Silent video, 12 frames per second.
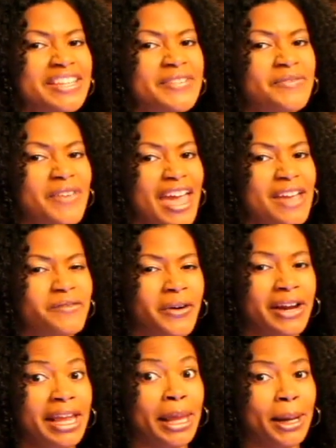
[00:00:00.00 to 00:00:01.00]
the
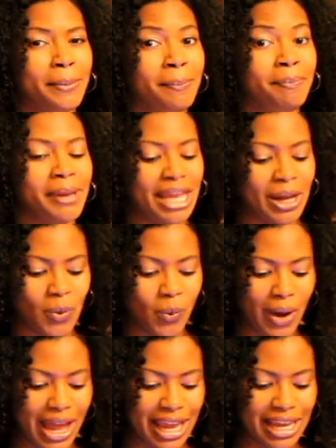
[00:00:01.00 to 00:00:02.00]
favor in a big
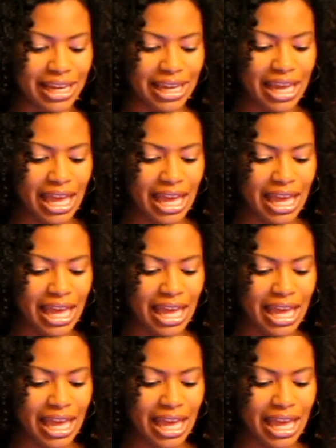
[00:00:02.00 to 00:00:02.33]
way.